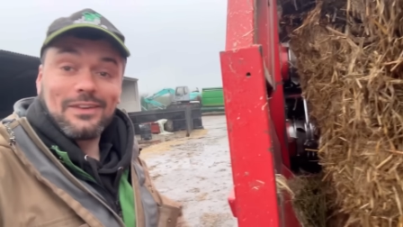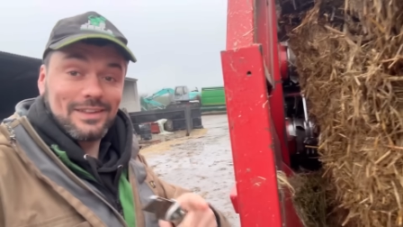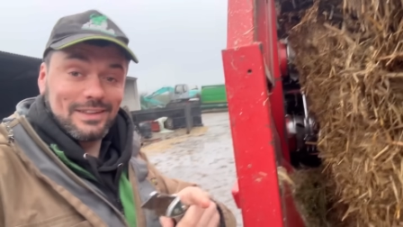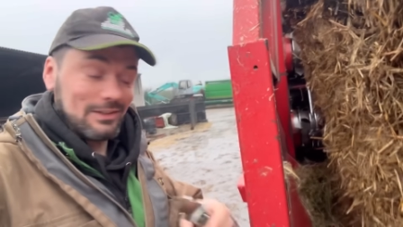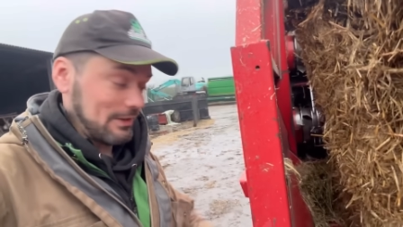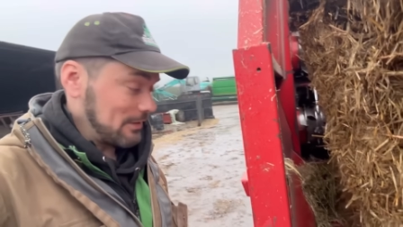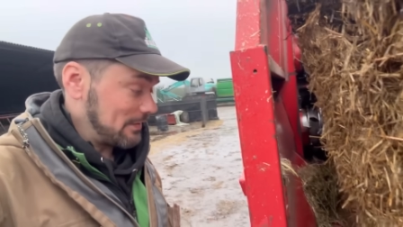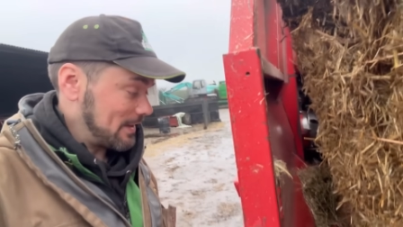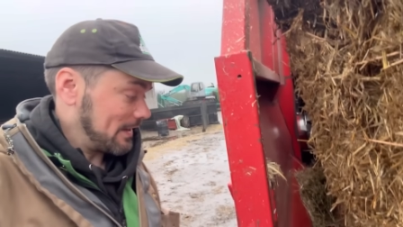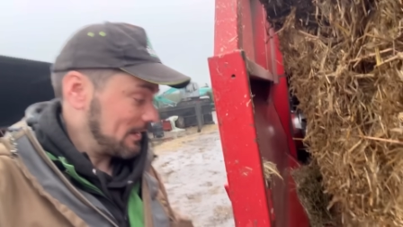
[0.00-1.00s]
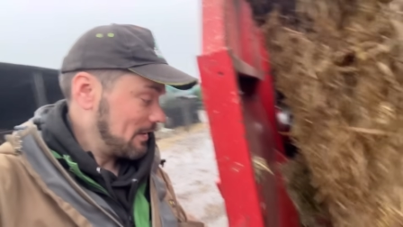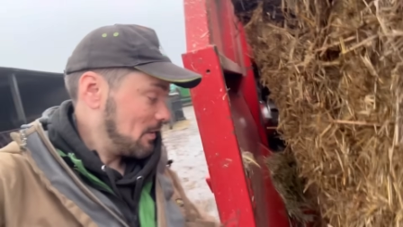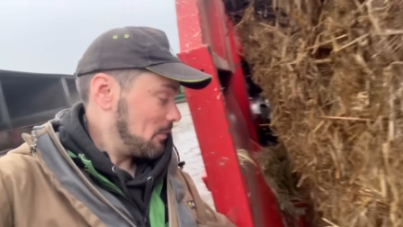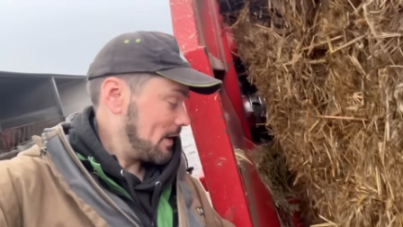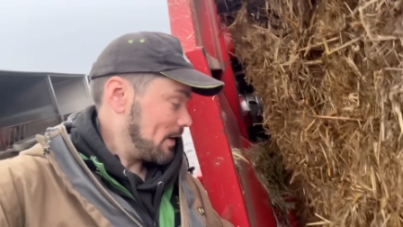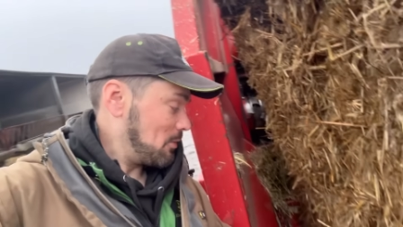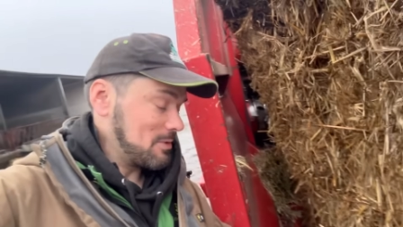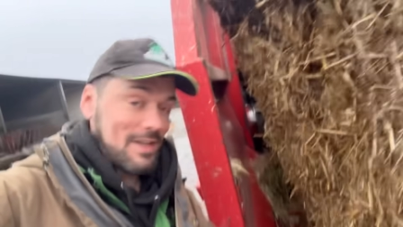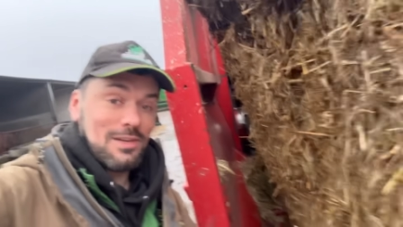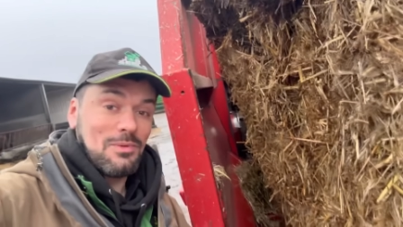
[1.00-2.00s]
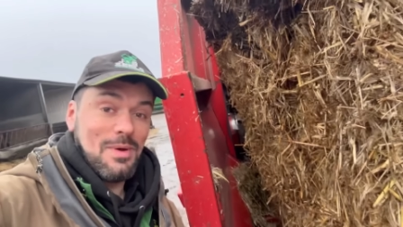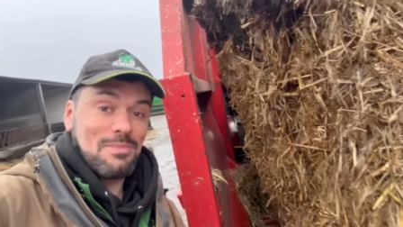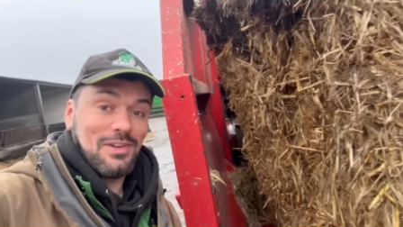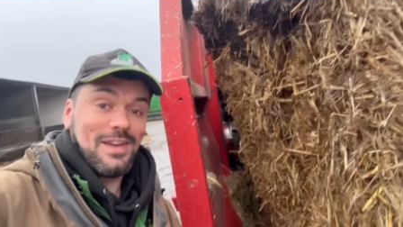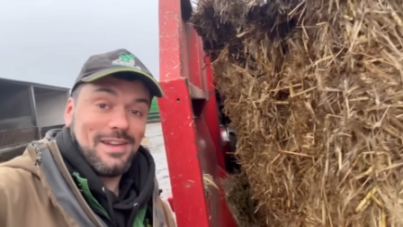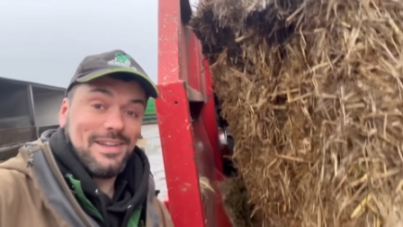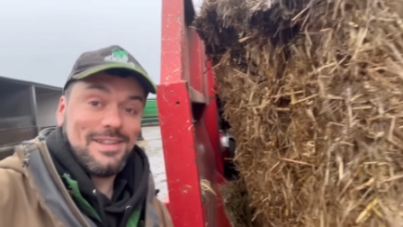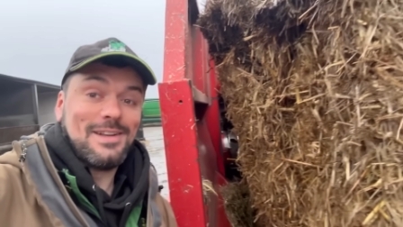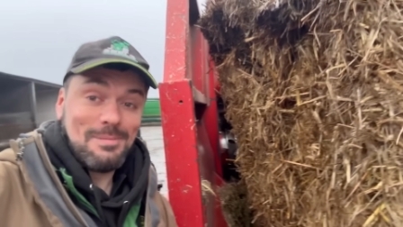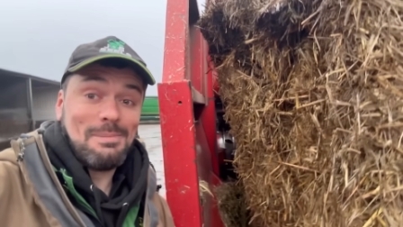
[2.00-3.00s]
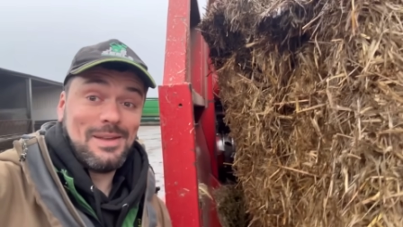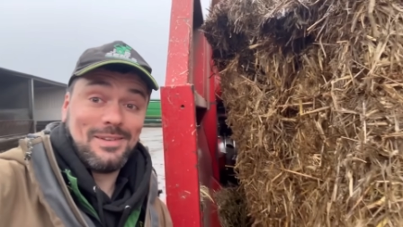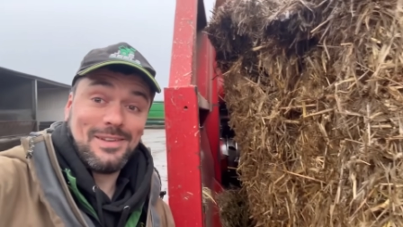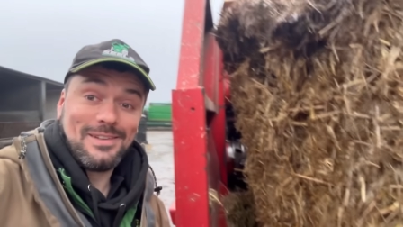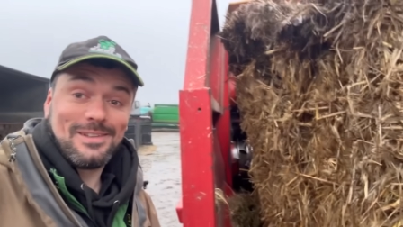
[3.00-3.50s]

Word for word: I got it on there when I updated the website business.